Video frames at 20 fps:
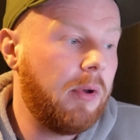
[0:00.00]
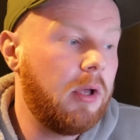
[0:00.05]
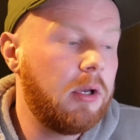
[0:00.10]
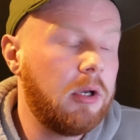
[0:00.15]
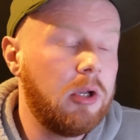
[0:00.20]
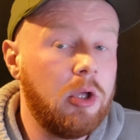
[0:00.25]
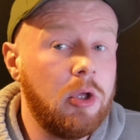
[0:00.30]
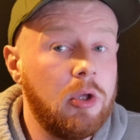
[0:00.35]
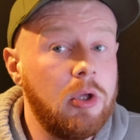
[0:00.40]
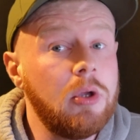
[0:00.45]

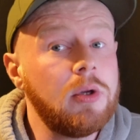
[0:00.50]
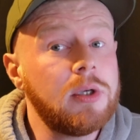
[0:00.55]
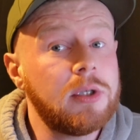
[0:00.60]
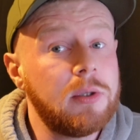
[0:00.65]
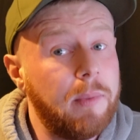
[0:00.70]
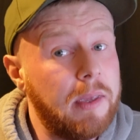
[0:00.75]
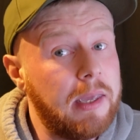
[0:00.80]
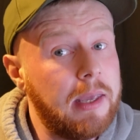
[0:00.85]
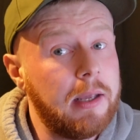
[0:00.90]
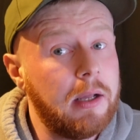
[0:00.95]
who used
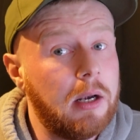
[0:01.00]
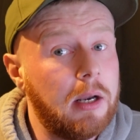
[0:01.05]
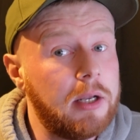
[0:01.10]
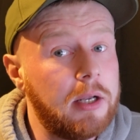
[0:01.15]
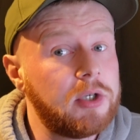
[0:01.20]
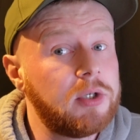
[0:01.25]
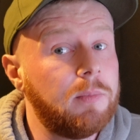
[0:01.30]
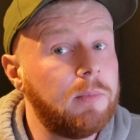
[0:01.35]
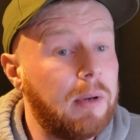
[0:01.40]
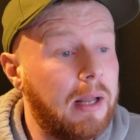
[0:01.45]
to be
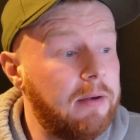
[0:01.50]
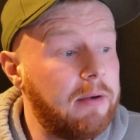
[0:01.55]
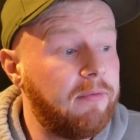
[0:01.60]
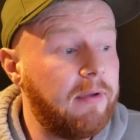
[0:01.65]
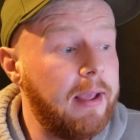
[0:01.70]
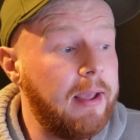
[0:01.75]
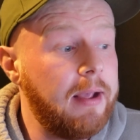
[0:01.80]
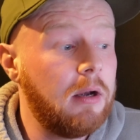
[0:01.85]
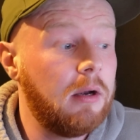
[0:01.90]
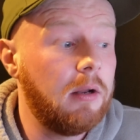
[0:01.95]
English and played
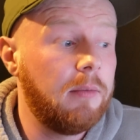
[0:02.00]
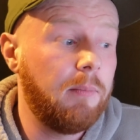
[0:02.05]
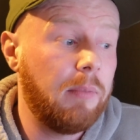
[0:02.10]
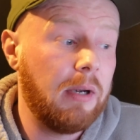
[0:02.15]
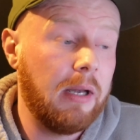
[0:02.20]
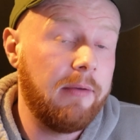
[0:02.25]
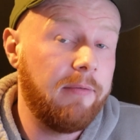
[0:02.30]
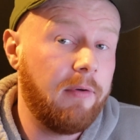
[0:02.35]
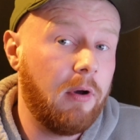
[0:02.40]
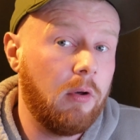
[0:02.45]
for England,
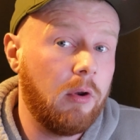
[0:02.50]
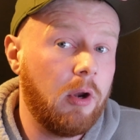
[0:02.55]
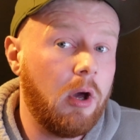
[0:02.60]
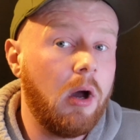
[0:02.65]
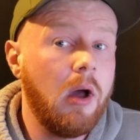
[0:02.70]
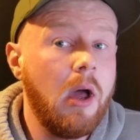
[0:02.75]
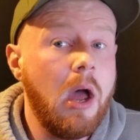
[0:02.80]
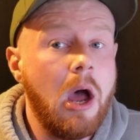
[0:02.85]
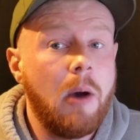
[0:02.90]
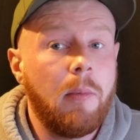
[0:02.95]
believe it or
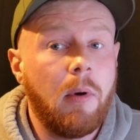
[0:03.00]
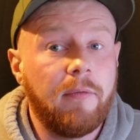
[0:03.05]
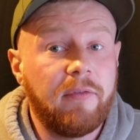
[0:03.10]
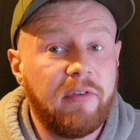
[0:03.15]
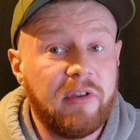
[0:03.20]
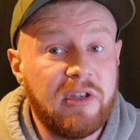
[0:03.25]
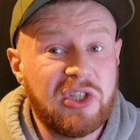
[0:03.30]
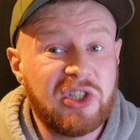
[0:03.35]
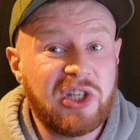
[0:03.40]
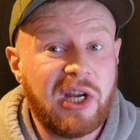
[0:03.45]
not. But
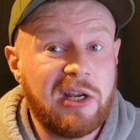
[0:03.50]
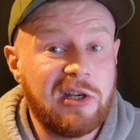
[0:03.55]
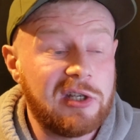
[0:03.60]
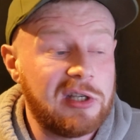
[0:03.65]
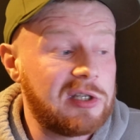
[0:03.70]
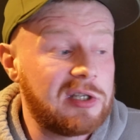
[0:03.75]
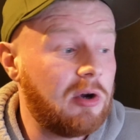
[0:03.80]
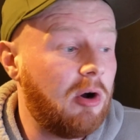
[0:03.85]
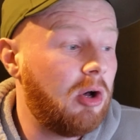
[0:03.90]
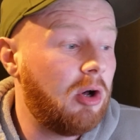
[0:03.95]
obviously he's changed
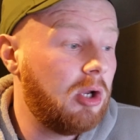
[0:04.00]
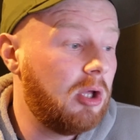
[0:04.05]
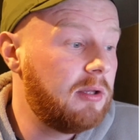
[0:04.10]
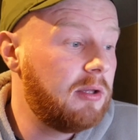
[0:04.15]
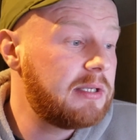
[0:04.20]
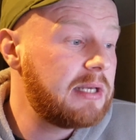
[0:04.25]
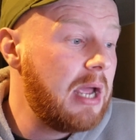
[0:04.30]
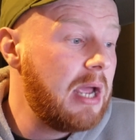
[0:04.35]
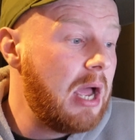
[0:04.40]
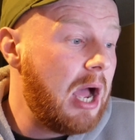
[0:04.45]
to
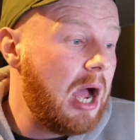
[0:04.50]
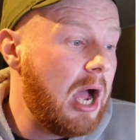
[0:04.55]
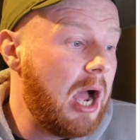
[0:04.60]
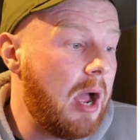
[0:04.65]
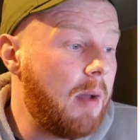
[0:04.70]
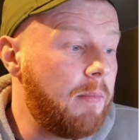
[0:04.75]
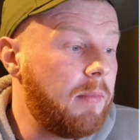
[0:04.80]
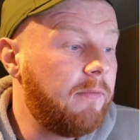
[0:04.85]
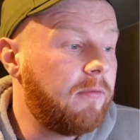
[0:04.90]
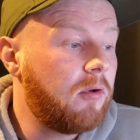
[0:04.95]
Scotland.
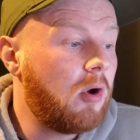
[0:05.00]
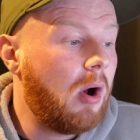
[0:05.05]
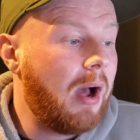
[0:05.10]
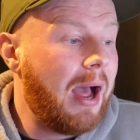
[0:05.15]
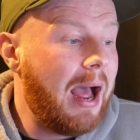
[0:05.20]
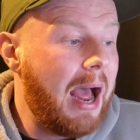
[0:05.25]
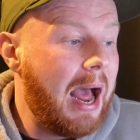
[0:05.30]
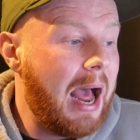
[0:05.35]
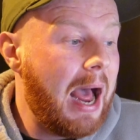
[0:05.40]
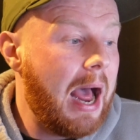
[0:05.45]
You've
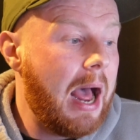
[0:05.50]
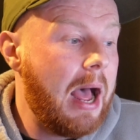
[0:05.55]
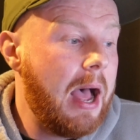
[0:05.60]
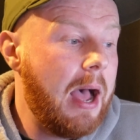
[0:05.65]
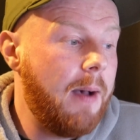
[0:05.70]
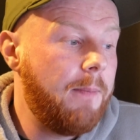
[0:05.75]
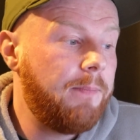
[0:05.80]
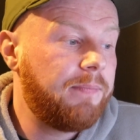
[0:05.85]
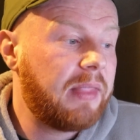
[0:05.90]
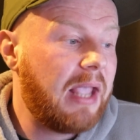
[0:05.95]
got
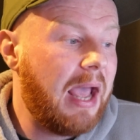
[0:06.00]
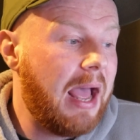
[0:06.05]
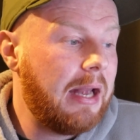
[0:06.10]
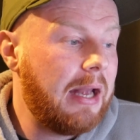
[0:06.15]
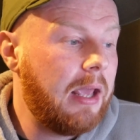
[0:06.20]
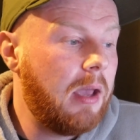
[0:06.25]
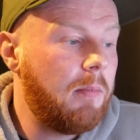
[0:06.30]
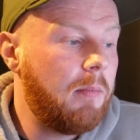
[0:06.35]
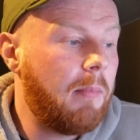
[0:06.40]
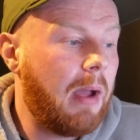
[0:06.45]

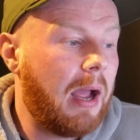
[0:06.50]
Elliot